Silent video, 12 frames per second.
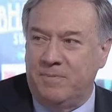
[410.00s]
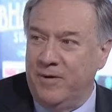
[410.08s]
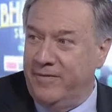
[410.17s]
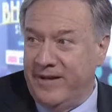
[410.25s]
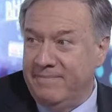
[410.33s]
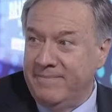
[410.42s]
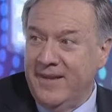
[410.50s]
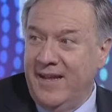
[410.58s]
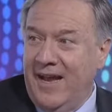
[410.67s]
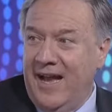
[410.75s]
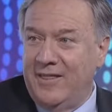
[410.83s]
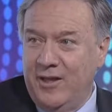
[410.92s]
prove it.
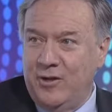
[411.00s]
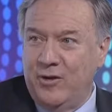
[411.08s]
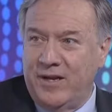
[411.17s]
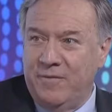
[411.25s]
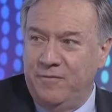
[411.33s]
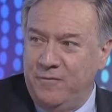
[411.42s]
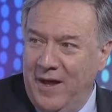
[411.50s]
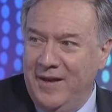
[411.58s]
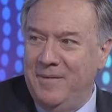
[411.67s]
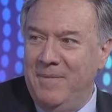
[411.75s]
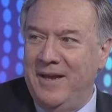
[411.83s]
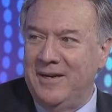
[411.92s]
I think you can
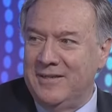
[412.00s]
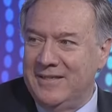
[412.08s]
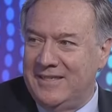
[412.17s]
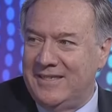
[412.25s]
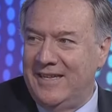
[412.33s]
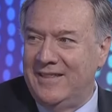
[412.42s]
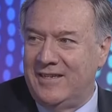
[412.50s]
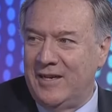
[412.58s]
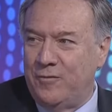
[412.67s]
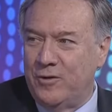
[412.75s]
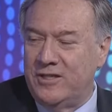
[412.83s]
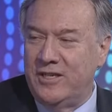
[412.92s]
fundamentally see the
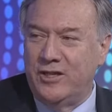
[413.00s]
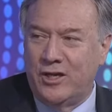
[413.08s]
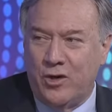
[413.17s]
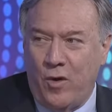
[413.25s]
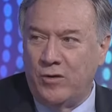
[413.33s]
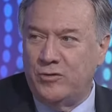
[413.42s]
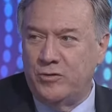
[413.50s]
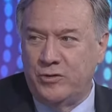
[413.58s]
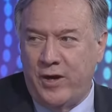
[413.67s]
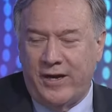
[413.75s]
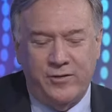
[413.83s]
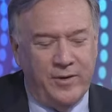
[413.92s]
difference in the growth
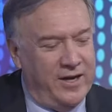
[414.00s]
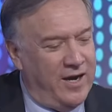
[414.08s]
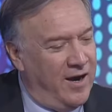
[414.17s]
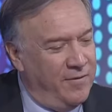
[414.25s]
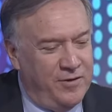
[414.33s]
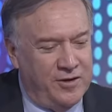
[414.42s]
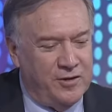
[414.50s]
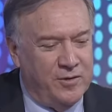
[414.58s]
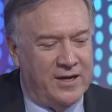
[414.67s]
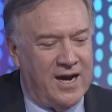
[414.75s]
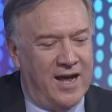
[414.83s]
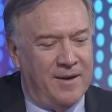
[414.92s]
trajectory of the two
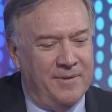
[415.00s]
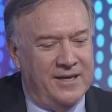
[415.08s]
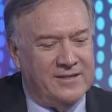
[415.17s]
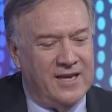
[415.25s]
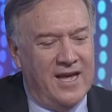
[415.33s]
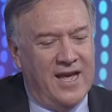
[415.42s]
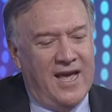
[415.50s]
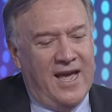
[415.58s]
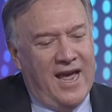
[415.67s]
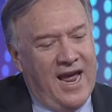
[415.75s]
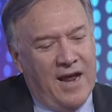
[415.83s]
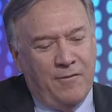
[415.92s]
economies
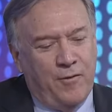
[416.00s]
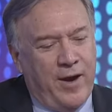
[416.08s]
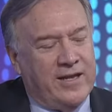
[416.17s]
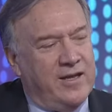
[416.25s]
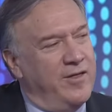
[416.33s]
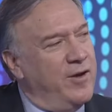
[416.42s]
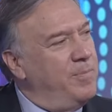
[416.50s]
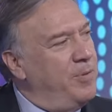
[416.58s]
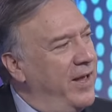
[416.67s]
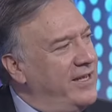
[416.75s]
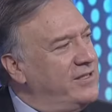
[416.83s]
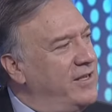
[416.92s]
and, frankly, their
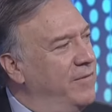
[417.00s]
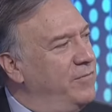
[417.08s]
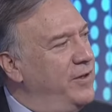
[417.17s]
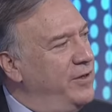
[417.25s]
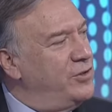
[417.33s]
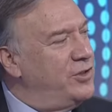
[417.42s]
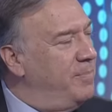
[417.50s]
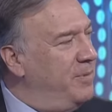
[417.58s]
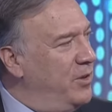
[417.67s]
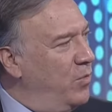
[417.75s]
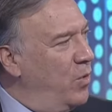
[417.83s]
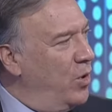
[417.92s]
place of leadership
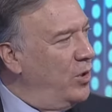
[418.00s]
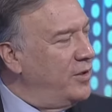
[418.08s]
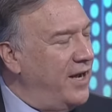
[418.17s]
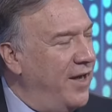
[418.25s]
in the world.